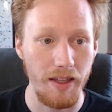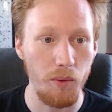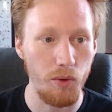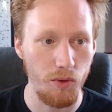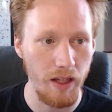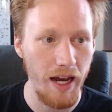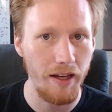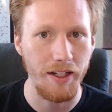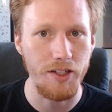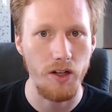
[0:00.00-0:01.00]
They would rely
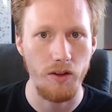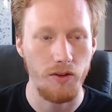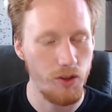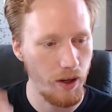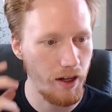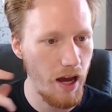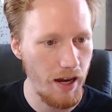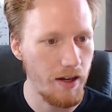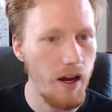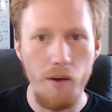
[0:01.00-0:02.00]
on each other. So
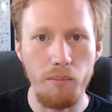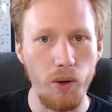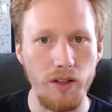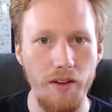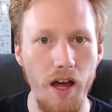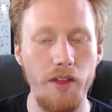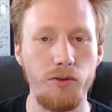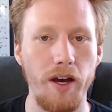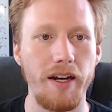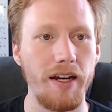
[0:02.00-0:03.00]
I pulled on that
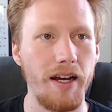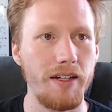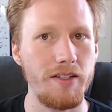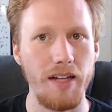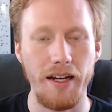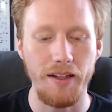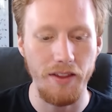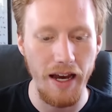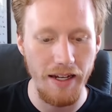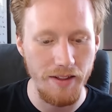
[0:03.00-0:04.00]
thread, and I decided
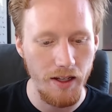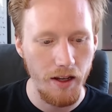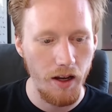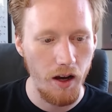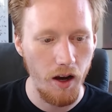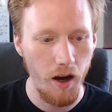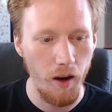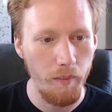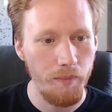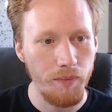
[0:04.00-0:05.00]
that
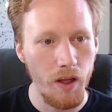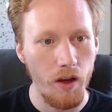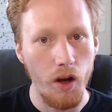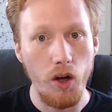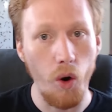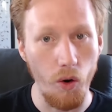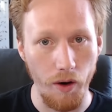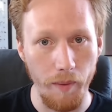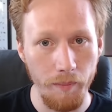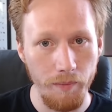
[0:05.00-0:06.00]

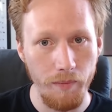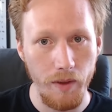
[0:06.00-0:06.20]
Corim,